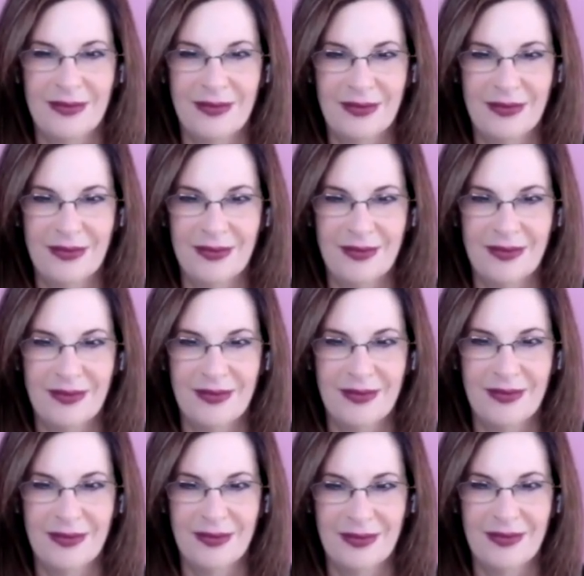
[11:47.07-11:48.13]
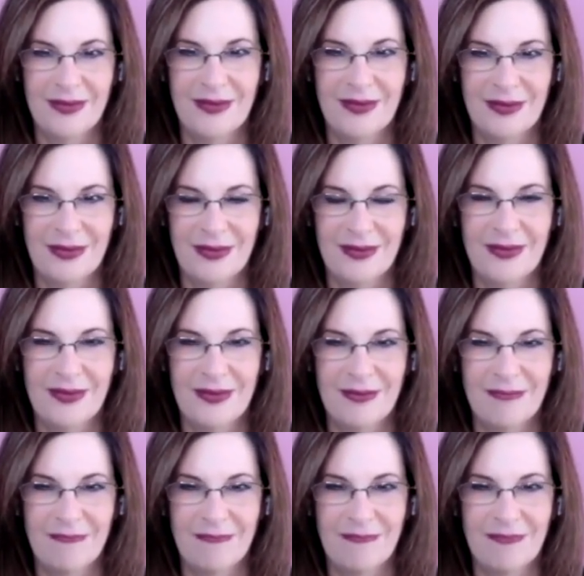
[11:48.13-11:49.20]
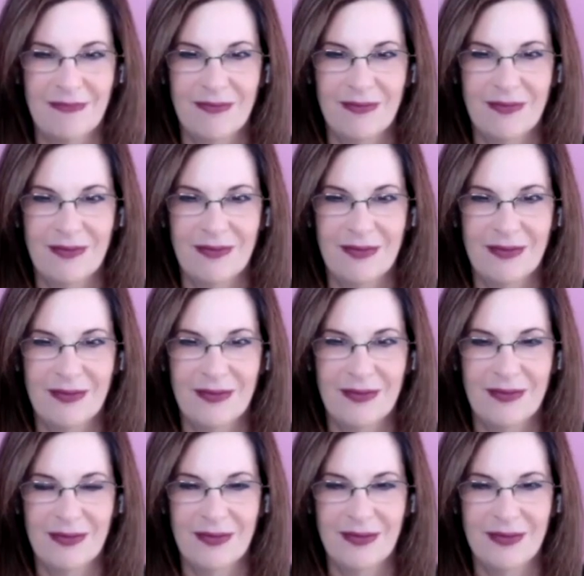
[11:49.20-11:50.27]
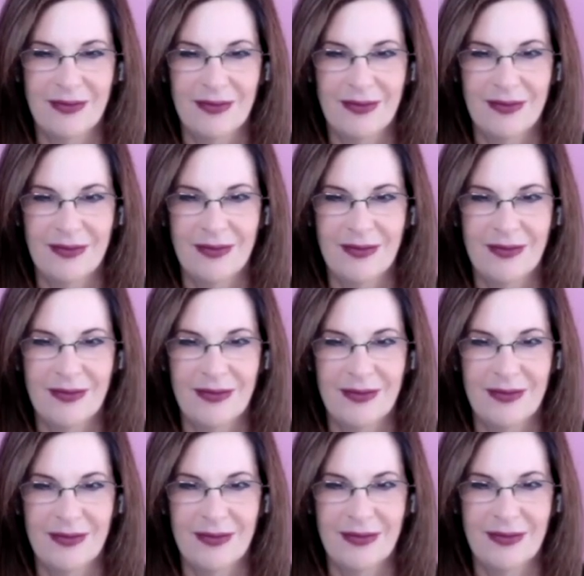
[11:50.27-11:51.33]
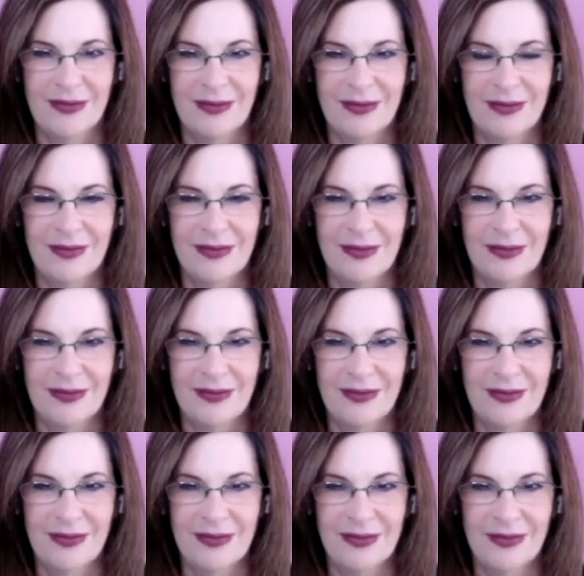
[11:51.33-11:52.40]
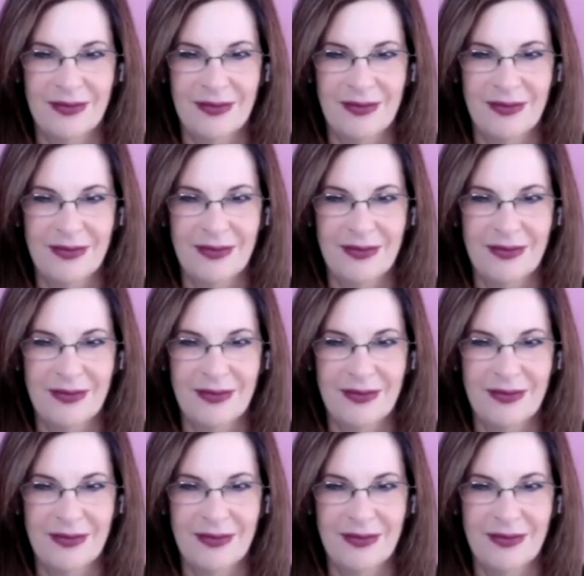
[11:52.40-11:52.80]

This person isn't speaking.